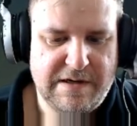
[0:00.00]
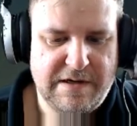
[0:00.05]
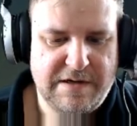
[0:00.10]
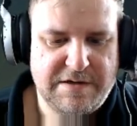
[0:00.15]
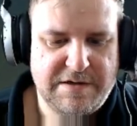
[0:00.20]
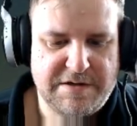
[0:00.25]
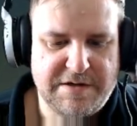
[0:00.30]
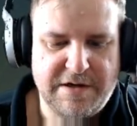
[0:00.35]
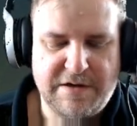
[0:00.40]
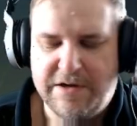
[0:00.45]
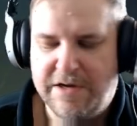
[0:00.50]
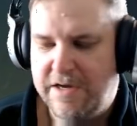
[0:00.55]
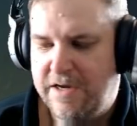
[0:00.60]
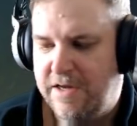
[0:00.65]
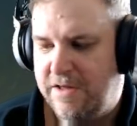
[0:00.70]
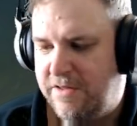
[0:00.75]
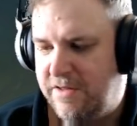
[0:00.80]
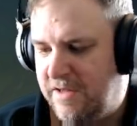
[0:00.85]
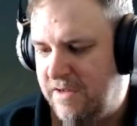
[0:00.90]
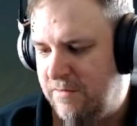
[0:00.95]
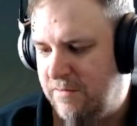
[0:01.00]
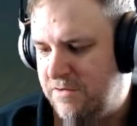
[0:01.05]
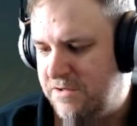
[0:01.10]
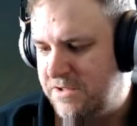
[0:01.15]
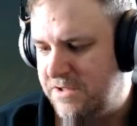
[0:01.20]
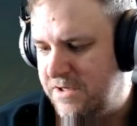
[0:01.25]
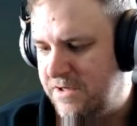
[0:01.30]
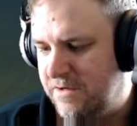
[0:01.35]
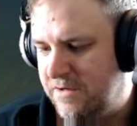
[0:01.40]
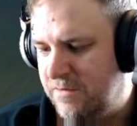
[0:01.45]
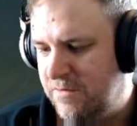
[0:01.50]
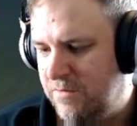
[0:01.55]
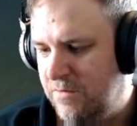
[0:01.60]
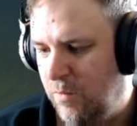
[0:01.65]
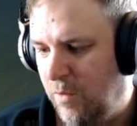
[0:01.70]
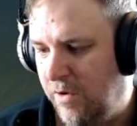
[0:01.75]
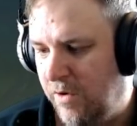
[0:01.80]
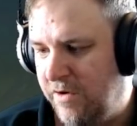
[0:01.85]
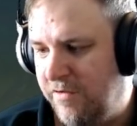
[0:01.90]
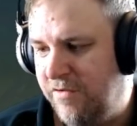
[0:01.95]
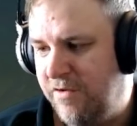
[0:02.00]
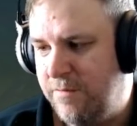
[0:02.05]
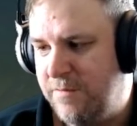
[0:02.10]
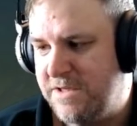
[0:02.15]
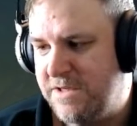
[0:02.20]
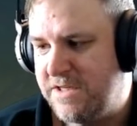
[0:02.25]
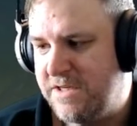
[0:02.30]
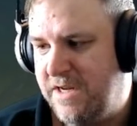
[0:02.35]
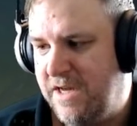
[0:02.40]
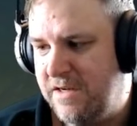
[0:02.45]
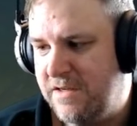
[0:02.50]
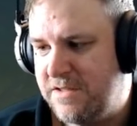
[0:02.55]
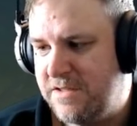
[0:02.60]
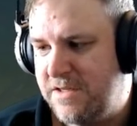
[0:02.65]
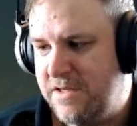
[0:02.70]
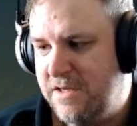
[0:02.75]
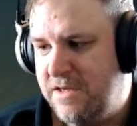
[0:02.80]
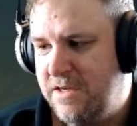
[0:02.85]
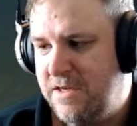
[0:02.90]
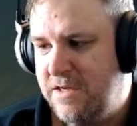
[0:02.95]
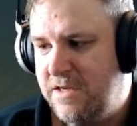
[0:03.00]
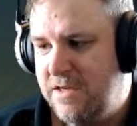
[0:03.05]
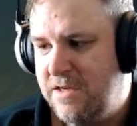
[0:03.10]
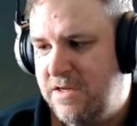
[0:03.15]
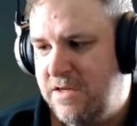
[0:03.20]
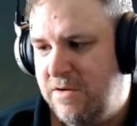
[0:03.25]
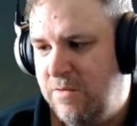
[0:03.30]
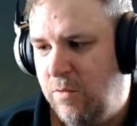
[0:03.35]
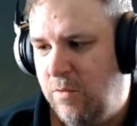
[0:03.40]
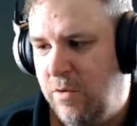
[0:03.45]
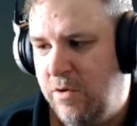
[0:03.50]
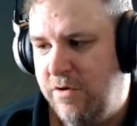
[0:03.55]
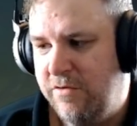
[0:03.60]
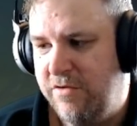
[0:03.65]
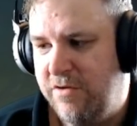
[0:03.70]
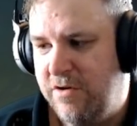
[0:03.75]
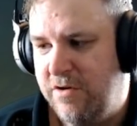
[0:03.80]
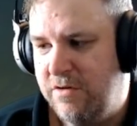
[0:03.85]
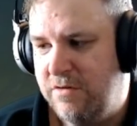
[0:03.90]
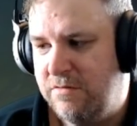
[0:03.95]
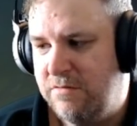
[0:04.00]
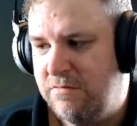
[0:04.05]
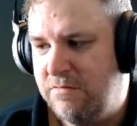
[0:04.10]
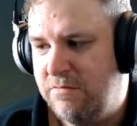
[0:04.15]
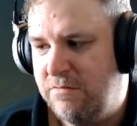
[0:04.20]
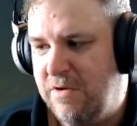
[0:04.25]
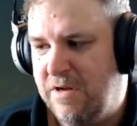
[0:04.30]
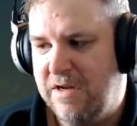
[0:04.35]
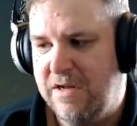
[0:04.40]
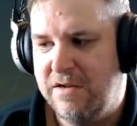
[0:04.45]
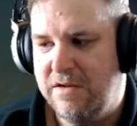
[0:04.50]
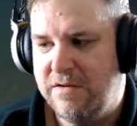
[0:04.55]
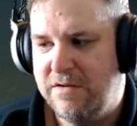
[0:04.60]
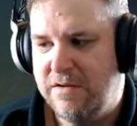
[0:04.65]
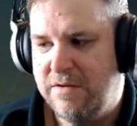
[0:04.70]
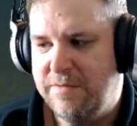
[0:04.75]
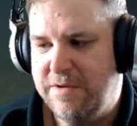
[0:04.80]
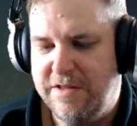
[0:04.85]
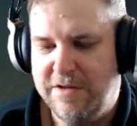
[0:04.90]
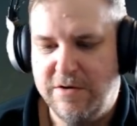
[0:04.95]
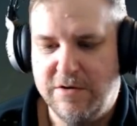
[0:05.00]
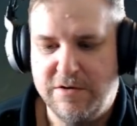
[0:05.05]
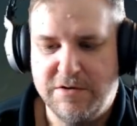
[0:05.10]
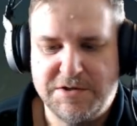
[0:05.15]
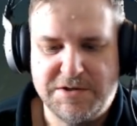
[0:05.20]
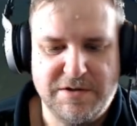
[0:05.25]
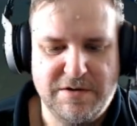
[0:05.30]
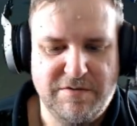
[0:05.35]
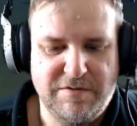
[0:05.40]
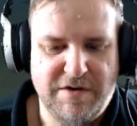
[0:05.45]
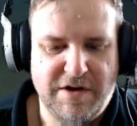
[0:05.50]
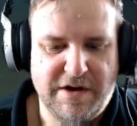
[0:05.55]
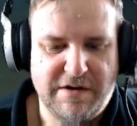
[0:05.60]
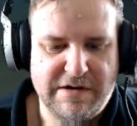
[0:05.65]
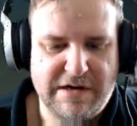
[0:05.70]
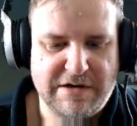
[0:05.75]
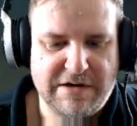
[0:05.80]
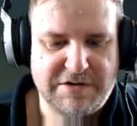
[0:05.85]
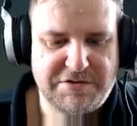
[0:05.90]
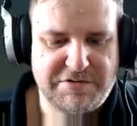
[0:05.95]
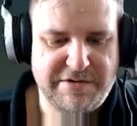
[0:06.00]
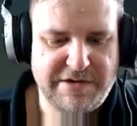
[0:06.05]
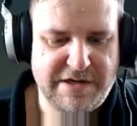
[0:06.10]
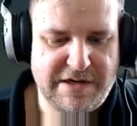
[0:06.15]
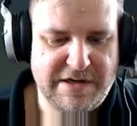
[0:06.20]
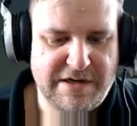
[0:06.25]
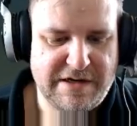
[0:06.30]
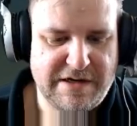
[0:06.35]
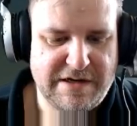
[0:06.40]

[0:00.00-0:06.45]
So yeah, I think it was 2. One of whom is an alt. One of whom, well, I mean, they all sort of are alts, really.